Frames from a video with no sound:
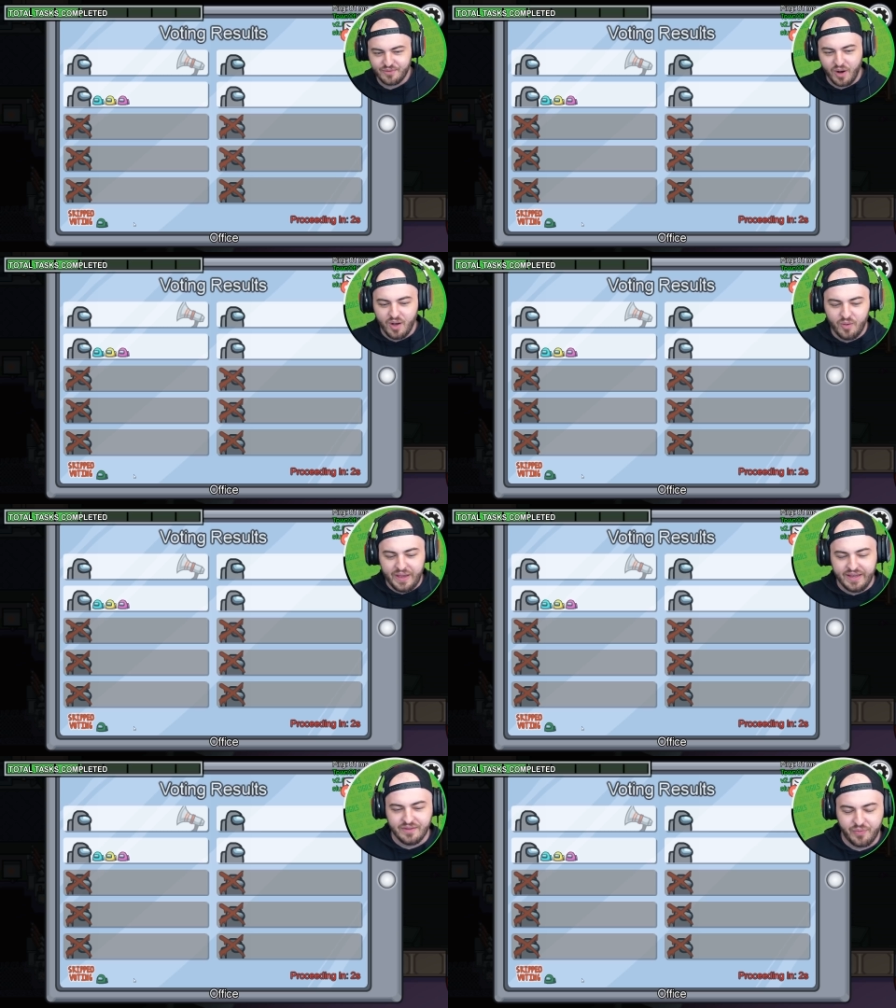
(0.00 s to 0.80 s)
Throwing,
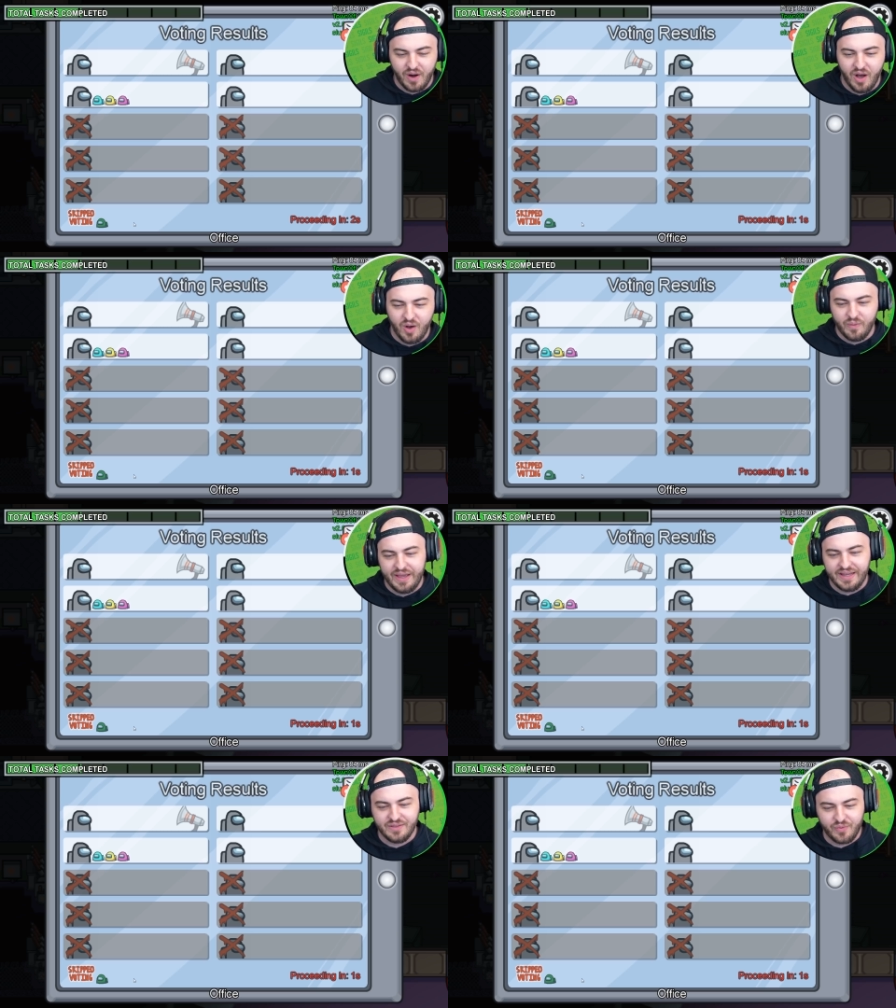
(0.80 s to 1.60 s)
throwing,
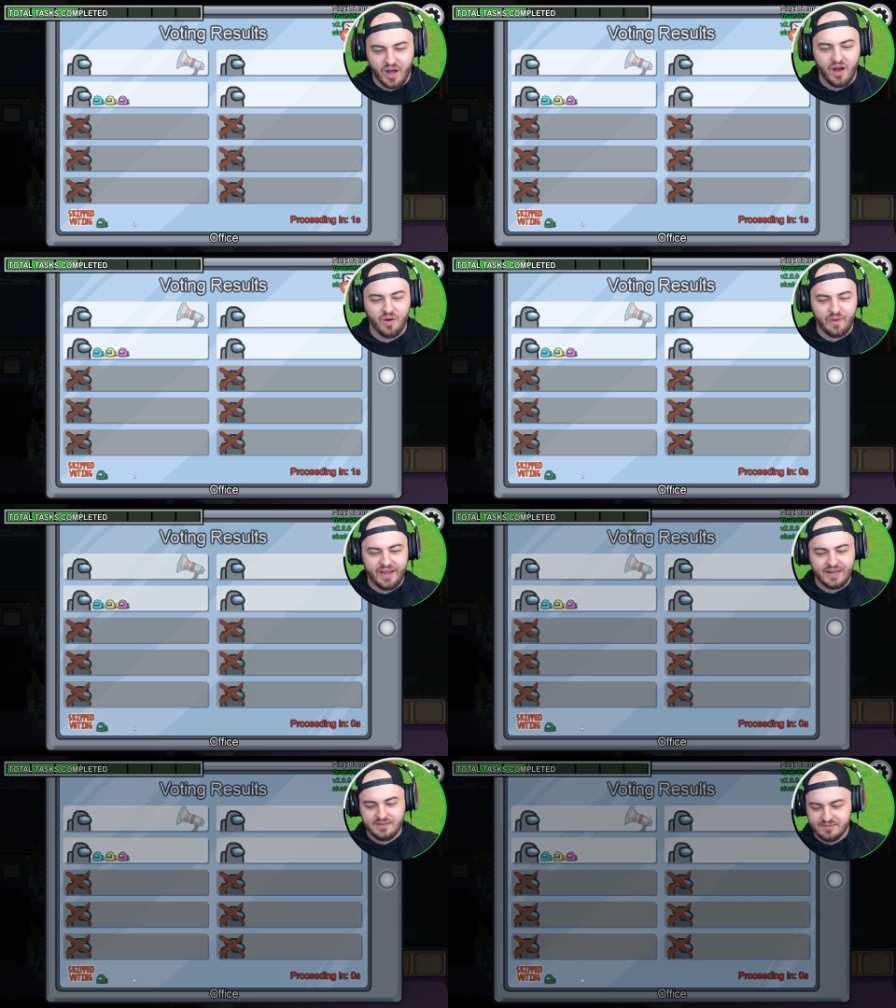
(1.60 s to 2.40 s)
throwing,
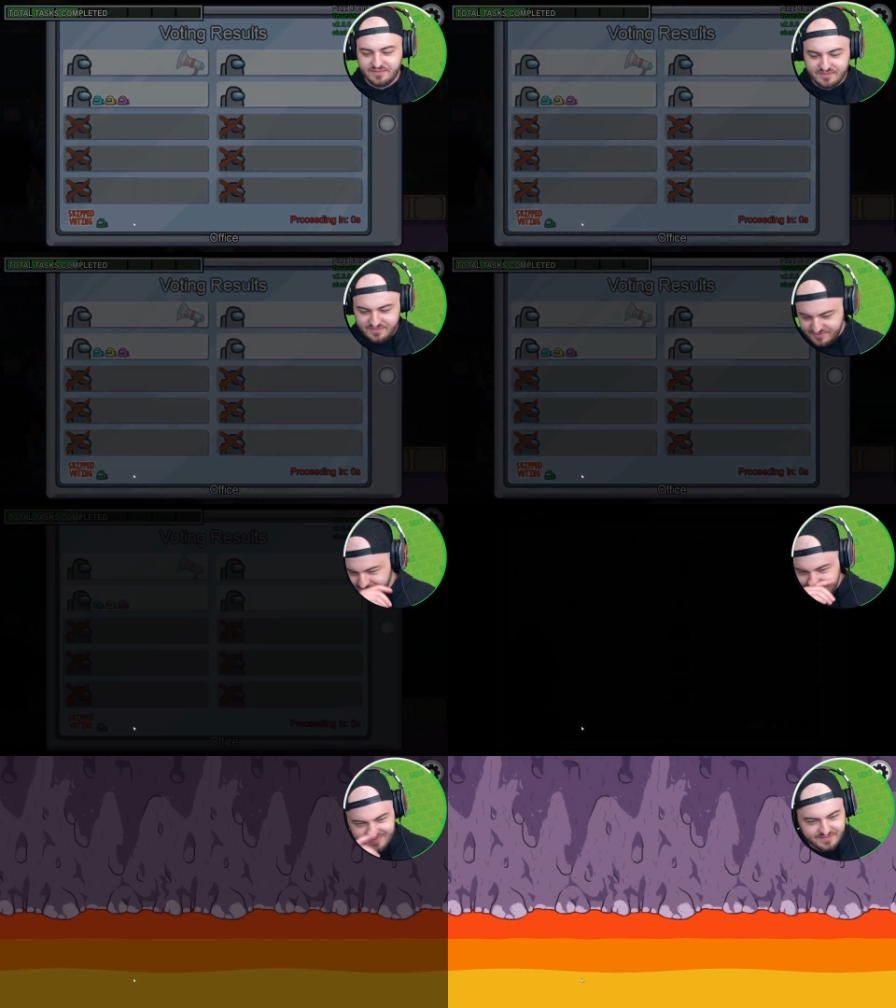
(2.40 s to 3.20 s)
throwing.
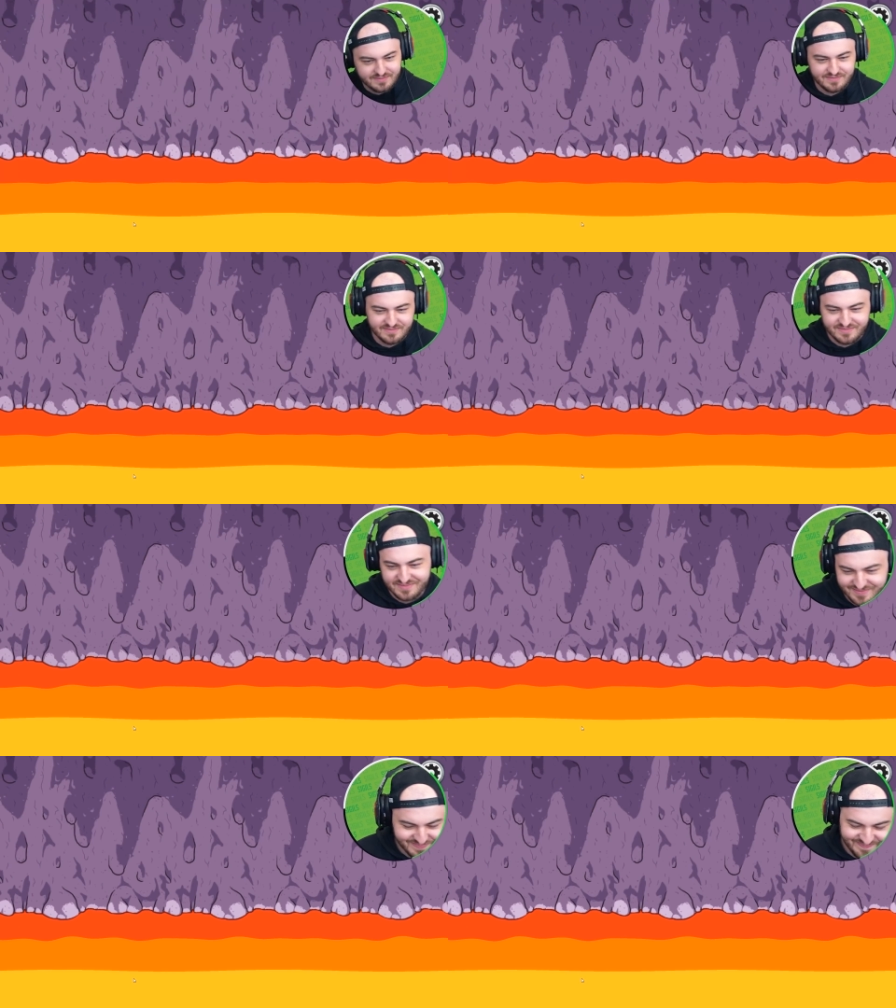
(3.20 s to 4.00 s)
Oh, no.